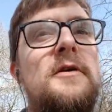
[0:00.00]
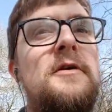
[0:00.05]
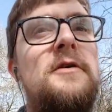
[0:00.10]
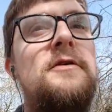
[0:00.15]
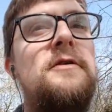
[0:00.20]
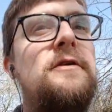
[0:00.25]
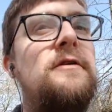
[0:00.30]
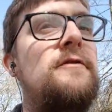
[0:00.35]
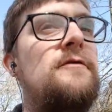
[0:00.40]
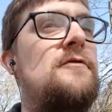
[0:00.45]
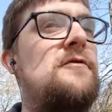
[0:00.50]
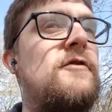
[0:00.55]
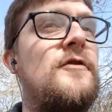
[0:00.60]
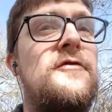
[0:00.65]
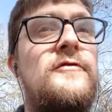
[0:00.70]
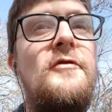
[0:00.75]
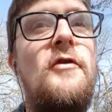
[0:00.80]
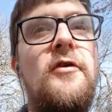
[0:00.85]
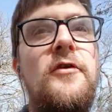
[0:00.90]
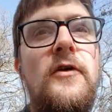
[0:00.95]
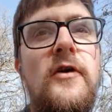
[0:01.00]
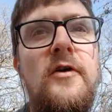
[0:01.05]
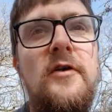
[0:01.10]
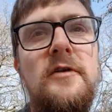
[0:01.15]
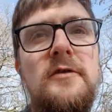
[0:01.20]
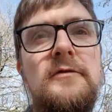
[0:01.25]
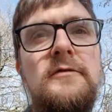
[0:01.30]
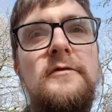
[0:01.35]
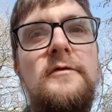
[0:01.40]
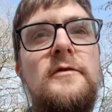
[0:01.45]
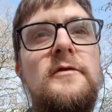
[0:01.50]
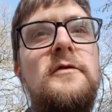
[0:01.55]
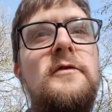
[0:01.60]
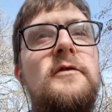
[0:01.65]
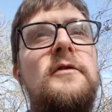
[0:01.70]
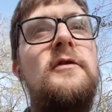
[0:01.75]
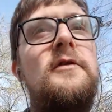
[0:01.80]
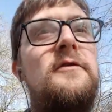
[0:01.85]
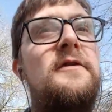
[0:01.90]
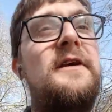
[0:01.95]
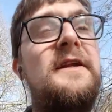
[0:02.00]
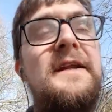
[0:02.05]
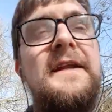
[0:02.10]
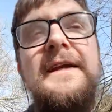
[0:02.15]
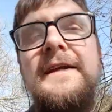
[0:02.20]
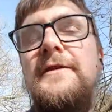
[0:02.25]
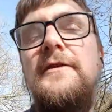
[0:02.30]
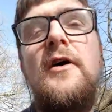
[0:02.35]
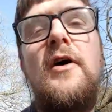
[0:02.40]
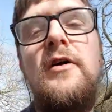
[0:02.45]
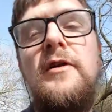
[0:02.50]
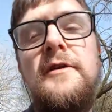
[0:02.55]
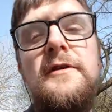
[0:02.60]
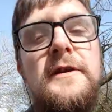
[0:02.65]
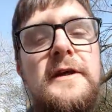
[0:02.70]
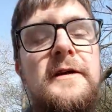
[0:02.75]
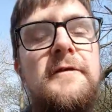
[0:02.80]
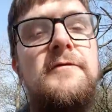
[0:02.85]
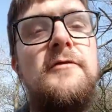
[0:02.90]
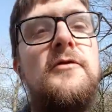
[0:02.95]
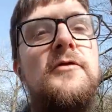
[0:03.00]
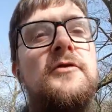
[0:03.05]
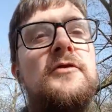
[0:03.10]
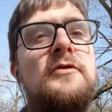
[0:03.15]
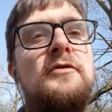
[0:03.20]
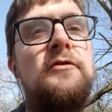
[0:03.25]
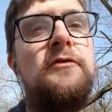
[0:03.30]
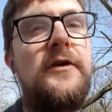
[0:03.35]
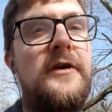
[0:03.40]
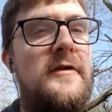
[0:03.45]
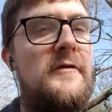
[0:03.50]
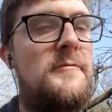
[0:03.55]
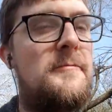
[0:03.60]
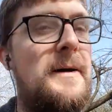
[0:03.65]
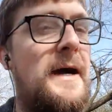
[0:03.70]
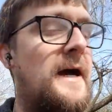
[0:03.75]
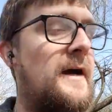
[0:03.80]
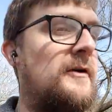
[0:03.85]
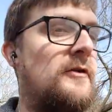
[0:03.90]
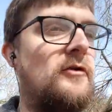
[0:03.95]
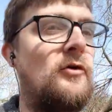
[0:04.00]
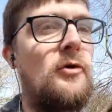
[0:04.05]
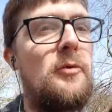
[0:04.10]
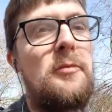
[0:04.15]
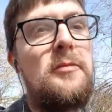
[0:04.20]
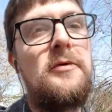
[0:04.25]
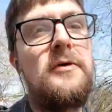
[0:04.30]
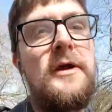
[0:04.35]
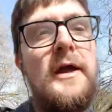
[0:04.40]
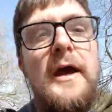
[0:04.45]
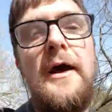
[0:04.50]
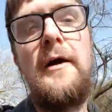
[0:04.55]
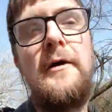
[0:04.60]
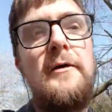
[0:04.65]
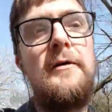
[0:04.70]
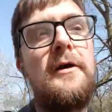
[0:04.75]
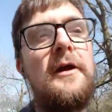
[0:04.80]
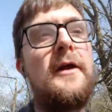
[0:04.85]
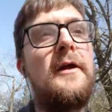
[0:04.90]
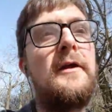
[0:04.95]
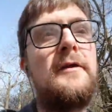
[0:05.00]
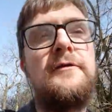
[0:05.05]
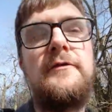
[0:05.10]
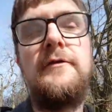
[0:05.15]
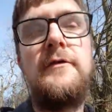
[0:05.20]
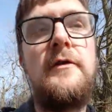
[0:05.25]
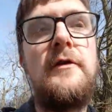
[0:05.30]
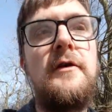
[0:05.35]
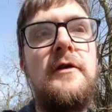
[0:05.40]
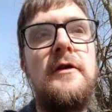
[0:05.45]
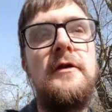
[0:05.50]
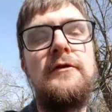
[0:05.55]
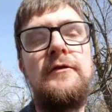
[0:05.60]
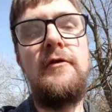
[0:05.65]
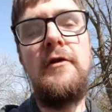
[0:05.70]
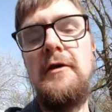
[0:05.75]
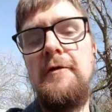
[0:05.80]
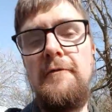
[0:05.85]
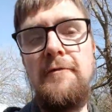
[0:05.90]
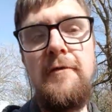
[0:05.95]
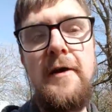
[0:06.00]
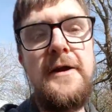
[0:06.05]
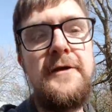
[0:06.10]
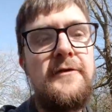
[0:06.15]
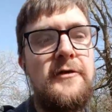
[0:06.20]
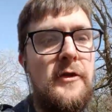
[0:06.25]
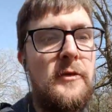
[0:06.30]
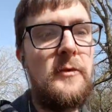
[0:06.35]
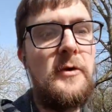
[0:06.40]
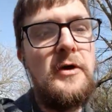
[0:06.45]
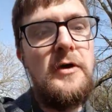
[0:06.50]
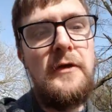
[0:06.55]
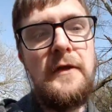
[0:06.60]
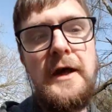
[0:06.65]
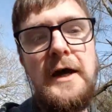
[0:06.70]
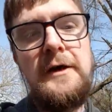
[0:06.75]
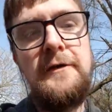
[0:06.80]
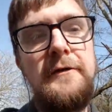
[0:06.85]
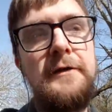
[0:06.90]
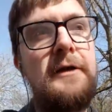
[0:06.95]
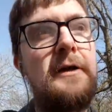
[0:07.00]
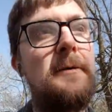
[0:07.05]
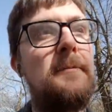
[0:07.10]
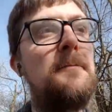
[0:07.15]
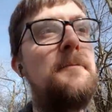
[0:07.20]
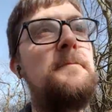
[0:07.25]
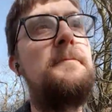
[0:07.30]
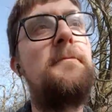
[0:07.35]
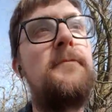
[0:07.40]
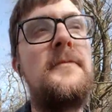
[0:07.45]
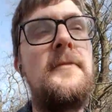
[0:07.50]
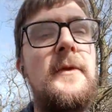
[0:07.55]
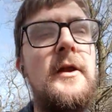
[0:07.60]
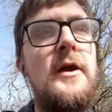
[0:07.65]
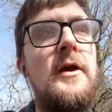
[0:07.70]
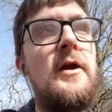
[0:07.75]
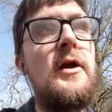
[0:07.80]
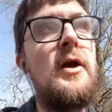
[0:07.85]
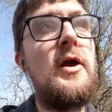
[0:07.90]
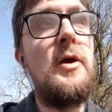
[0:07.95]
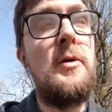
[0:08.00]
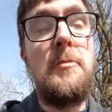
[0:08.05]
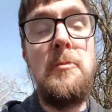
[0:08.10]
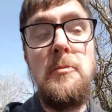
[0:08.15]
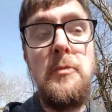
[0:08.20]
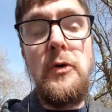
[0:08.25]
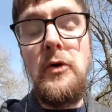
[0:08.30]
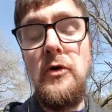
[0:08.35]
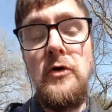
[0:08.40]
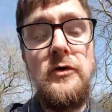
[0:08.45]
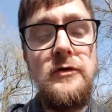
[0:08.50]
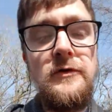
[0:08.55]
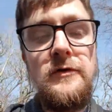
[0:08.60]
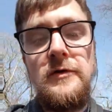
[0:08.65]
Just destroy the whole, delete the holiday photos that you've backed up. Yeah, that's a great threat to the world, that, isn't it? But